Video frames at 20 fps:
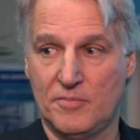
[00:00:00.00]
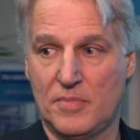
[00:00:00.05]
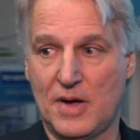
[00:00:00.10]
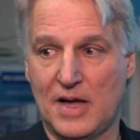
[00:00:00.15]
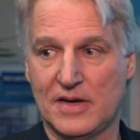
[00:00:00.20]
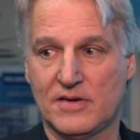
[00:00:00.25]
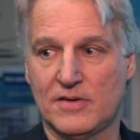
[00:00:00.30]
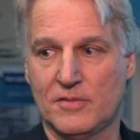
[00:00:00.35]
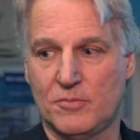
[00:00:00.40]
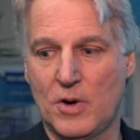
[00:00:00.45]

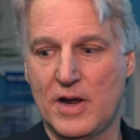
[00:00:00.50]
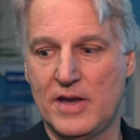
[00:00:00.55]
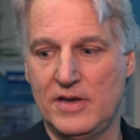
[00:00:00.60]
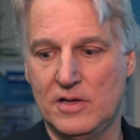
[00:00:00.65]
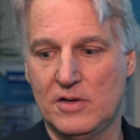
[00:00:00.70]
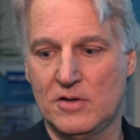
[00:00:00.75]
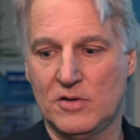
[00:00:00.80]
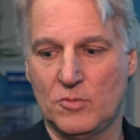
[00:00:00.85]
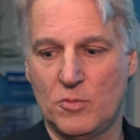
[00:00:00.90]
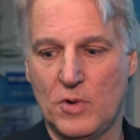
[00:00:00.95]
But when
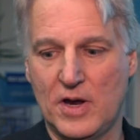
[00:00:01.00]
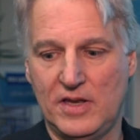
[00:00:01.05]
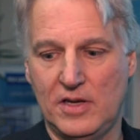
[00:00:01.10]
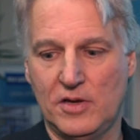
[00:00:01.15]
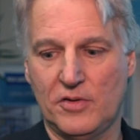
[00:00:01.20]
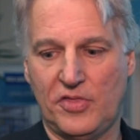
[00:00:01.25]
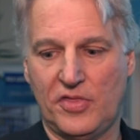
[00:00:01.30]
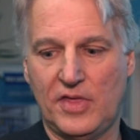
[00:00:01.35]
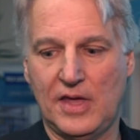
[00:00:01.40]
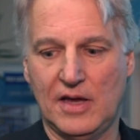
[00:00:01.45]

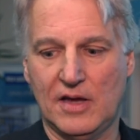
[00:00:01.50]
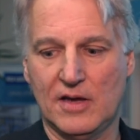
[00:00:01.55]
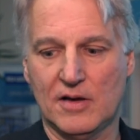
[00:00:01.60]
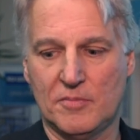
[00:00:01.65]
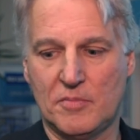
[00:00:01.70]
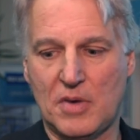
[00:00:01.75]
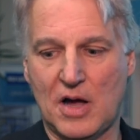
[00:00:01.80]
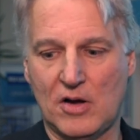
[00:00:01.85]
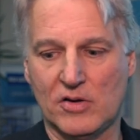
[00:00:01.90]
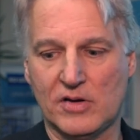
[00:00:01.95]
you think
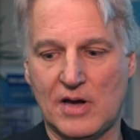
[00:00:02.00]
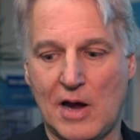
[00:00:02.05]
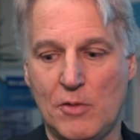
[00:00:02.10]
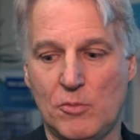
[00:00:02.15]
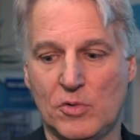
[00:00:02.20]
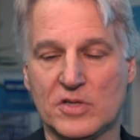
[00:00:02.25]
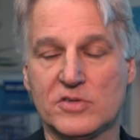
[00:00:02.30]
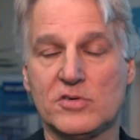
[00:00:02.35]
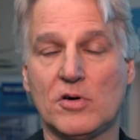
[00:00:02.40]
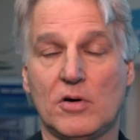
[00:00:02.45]
about, I
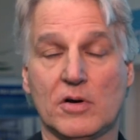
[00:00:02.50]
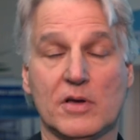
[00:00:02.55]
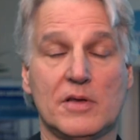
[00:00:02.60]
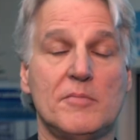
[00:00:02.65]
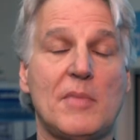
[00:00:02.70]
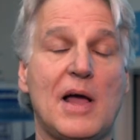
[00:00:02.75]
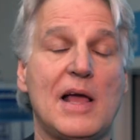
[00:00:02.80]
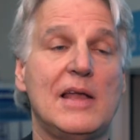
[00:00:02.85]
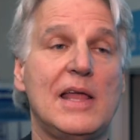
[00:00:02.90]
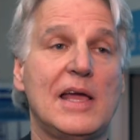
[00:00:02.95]
will talk
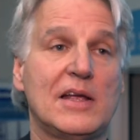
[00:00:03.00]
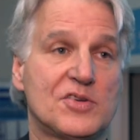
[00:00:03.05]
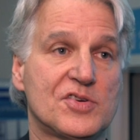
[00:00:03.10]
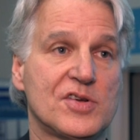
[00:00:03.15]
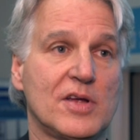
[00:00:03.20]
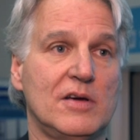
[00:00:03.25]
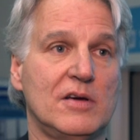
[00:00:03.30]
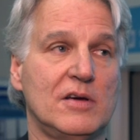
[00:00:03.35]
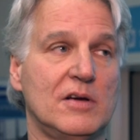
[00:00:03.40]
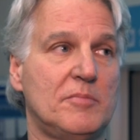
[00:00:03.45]
in my
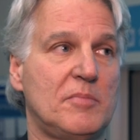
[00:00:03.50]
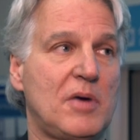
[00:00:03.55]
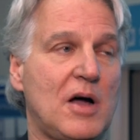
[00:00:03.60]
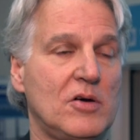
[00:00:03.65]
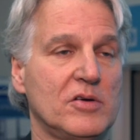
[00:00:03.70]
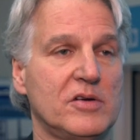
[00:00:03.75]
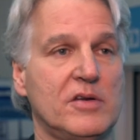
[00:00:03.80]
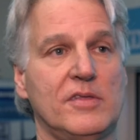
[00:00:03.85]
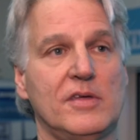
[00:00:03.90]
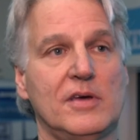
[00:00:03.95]
lecture
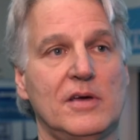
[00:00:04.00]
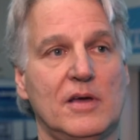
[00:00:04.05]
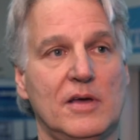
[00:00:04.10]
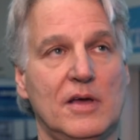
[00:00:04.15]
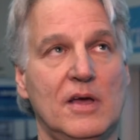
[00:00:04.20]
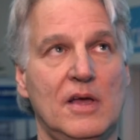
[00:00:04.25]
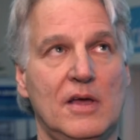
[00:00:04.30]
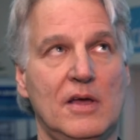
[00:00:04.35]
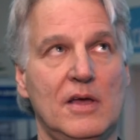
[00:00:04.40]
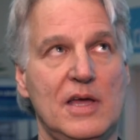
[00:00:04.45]
about
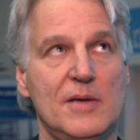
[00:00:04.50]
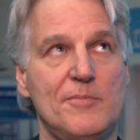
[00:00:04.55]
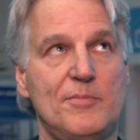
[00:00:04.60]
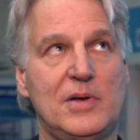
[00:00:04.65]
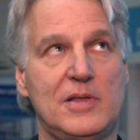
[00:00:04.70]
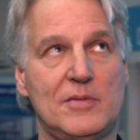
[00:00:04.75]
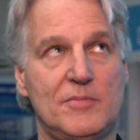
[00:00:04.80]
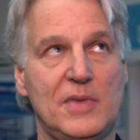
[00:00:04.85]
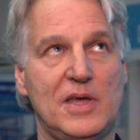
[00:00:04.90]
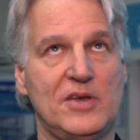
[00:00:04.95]
the
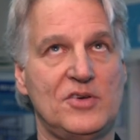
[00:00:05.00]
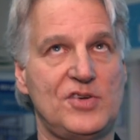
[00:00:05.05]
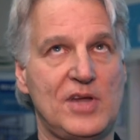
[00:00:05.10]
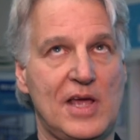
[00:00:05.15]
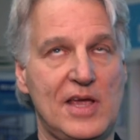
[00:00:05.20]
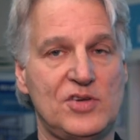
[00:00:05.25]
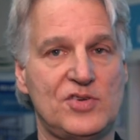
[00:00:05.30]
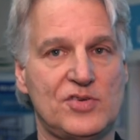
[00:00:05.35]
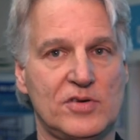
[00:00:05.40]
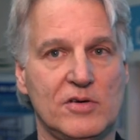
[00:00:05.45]

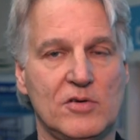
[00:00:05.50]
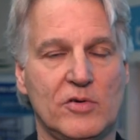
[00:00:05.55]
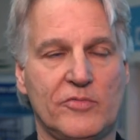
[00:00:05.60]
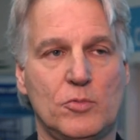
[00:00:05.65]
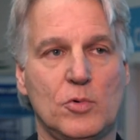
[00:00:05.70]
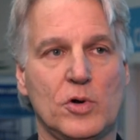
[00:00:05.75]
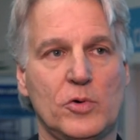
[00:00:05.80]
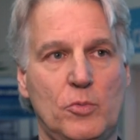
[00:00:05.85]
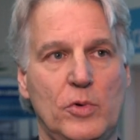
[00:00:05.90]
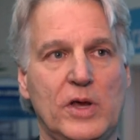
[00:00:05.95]
implementation
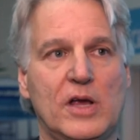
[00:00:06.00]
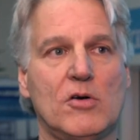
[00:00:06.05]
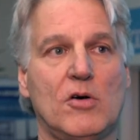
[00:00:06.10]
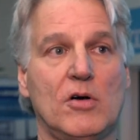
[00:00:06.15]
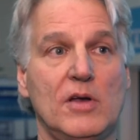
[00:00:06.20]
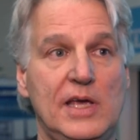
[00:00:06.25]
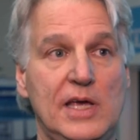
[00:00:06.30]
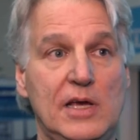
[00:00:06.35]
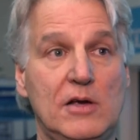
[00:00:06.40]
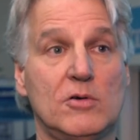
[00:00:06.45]
of what we
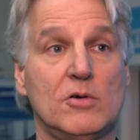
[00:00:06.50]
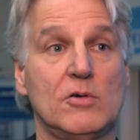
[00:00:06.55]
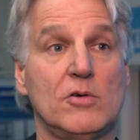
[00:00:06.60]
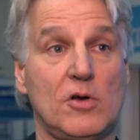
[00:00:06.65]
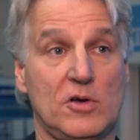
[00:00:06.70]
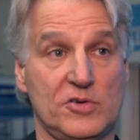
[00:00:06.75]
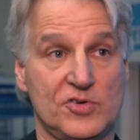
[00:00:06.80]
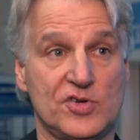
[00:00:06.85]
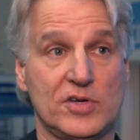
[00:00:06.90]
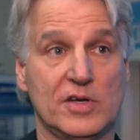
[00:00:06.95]
call
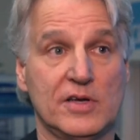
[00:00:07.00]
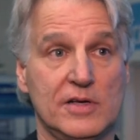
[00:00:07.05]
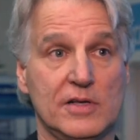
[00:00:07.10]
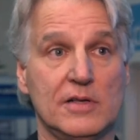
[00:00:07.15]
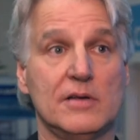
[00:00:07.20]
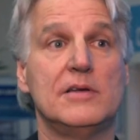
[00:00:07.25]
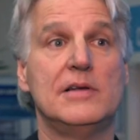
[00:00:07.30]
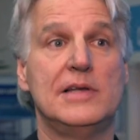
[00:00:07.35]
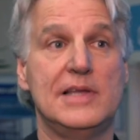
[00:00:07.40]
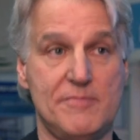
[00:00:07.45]

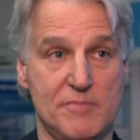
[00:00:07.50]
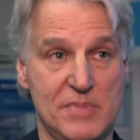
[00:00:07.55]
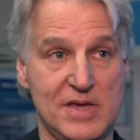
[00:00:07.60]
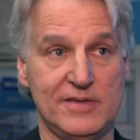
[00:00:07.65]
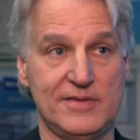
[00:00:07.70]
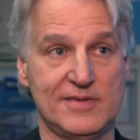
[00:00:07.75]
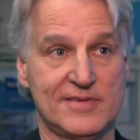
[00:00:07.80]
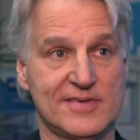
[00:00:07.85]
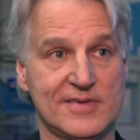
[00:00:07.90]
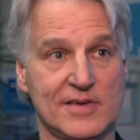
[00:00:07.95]
ecological
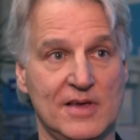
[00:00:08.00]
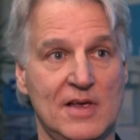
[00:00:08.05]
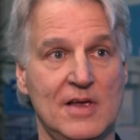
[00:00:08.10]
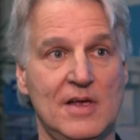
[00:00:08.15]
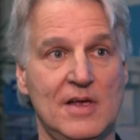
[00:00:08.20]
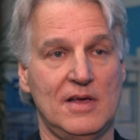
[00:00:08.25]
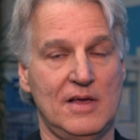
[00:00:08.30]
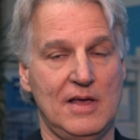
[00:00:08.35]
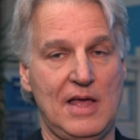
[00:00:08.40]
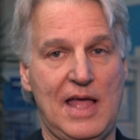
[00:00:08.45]
limits,
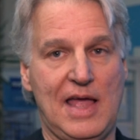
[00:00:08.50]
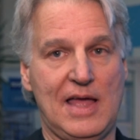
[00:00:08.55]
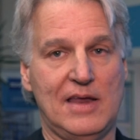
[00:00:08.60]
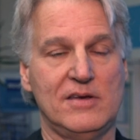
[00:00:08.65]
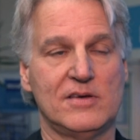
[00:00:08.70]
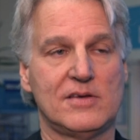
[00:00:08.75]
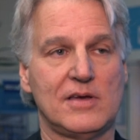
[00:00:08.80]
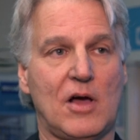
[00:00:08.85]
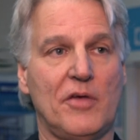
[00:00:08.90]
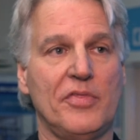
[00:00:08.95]

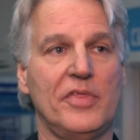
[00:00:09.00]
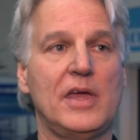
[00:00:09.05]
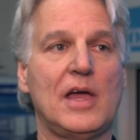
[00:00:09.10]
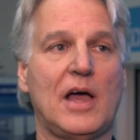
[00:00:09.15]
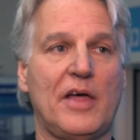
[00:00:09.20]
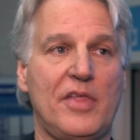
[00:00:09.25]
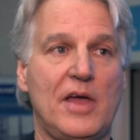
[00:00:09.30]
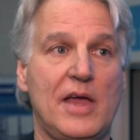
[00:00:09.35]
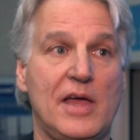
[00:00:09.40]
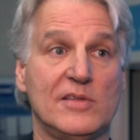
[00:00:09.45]
and on the
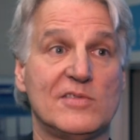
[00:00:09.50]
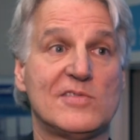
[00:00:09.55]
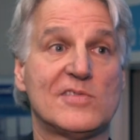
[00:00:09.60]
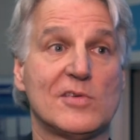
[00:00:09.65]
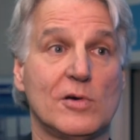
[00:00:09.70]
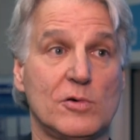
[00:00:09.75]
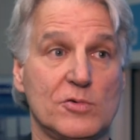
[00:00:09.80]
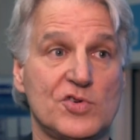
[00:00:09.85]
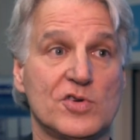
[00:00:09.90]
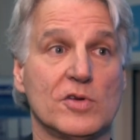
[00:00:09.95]
other hand,
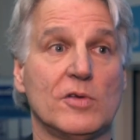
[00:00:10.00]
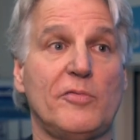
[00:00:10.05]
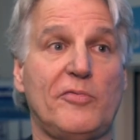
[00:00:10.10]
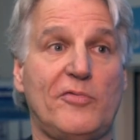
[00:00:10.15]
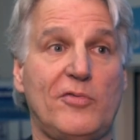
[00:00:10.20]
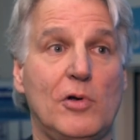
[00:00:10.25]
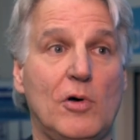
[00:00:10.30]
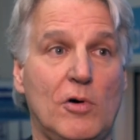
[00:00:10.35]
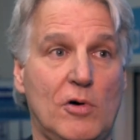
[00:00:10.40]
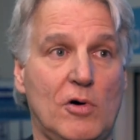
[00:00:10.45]
social
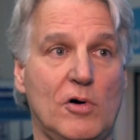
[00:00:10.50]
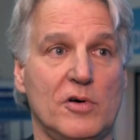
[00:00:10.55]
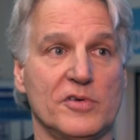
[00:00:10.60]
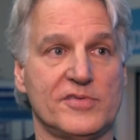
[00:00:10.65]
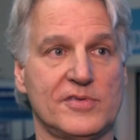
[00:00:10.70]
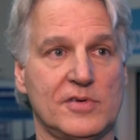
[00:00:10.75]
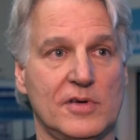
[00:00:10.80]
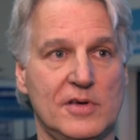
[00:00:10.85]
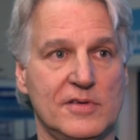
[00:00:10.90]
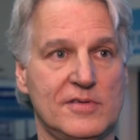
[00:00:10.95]

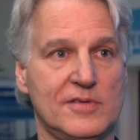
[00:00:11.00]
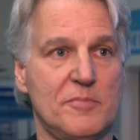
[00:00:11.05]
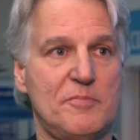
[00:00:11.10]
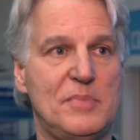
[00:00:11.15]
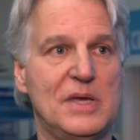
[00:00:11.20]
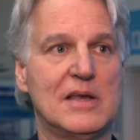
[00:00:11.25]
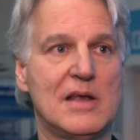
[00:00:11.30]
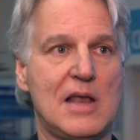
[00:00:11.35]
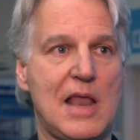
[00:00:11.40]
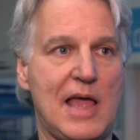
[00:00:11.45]
flaws. It's a
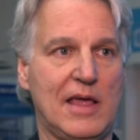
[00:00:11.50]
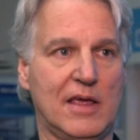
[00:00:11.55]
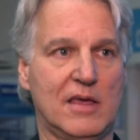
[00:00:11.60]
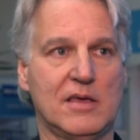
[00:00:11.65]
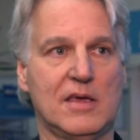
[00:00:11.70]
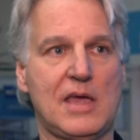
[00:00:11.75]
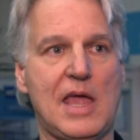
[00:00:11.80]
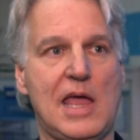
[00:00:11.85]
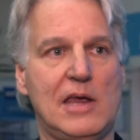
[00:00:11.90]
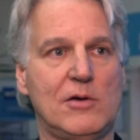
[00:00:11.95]
bit
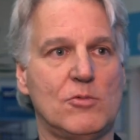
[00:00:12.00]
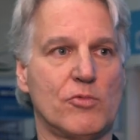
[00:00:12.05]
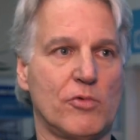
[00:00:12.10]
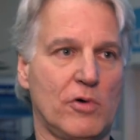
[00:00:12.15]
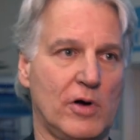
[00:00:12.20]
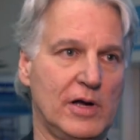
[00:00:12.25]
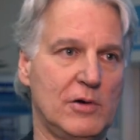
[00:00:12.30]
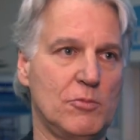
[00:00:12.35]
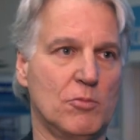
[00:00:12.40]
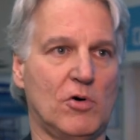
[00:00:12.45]
like Kate
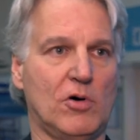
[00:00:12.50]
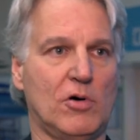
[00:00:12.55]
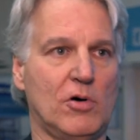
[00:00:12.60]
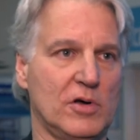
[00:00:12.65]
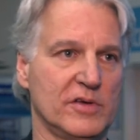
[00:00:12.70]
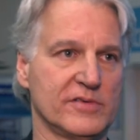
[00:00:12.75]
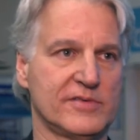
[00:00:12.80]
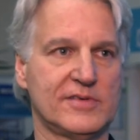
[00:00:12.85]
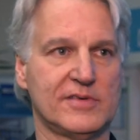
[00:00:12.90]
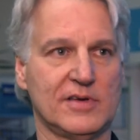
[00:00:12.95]

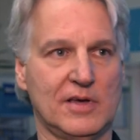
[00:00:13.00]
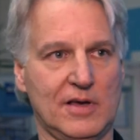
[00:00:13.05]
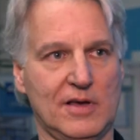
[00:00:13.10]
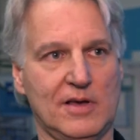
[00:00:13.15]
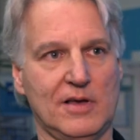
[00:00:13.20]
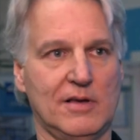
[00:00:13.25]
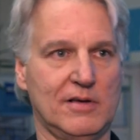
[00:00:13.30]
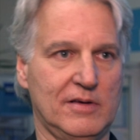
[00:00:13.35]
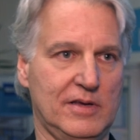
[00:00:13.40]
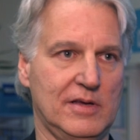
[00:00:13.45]
Raworth's,
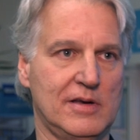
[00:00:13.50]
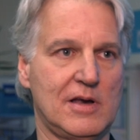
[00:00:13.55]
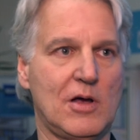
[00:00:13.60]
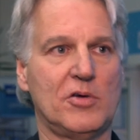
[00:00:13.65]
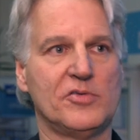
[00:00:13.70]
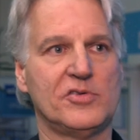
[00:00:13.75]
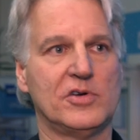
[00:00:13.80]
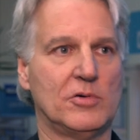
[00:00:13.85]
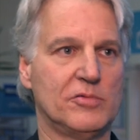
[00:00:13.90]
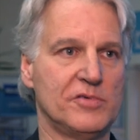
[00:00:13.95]

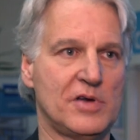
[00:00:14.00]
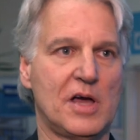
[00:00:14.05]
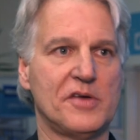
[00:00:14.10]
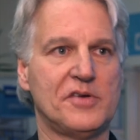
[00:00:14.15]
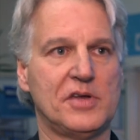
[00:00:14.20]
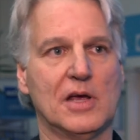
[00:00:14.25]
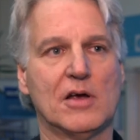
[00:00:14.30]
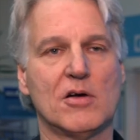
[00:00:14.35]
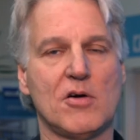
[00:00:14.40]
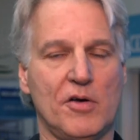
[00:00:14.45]

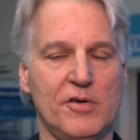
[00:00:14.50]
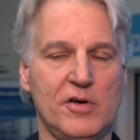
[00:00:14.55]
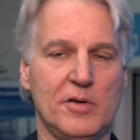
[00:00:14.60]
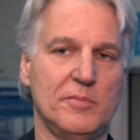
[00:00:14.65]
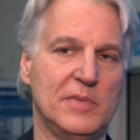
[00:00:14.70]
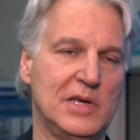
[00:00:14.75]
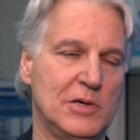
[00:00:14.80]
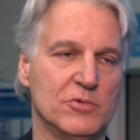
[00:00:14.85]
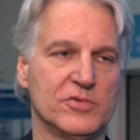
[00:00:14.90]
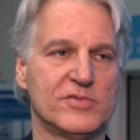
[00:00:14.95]
donut
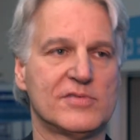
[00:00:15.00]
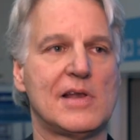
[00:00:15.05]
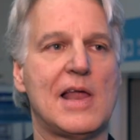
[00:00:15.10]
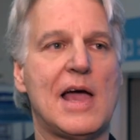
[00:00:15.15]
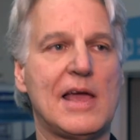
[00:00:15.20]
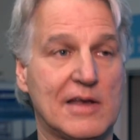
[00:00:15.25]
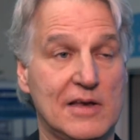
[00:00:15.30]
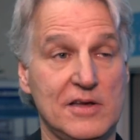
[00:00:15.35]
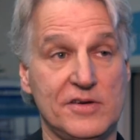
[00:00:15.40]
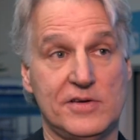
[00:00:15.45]
economy with
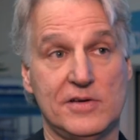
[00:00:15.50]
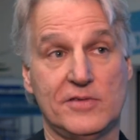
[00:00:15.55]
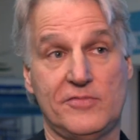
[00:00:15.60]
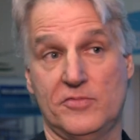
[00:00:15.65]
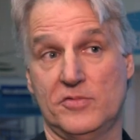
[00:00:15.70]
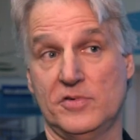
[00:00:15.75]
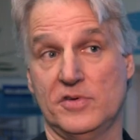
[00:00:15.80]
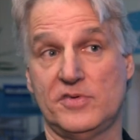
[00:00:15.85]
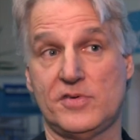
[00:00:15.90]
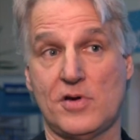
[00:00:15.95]
slightly
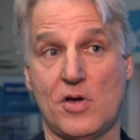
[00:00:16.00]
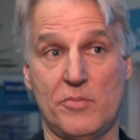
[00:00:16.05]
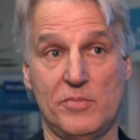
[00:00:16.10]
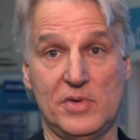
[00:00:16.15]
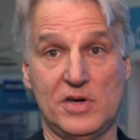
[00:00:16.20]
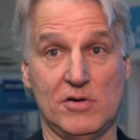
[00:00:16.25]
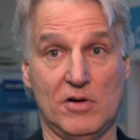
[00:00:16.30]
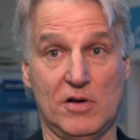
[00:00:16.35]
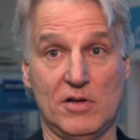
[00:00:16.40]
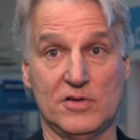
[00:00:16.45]
different
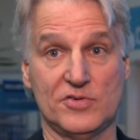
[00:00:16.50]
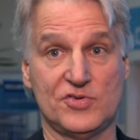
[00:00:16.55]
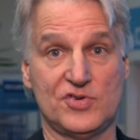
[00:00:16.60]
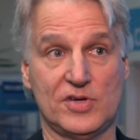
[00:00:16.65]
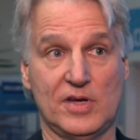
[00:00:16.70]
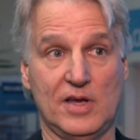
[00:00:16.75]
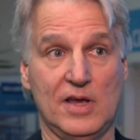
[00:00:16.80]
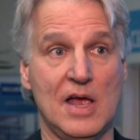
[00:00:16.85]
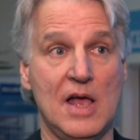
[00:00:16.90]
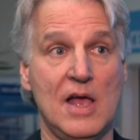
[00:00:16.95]

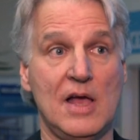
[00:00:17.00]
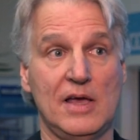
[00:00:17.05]
terminology.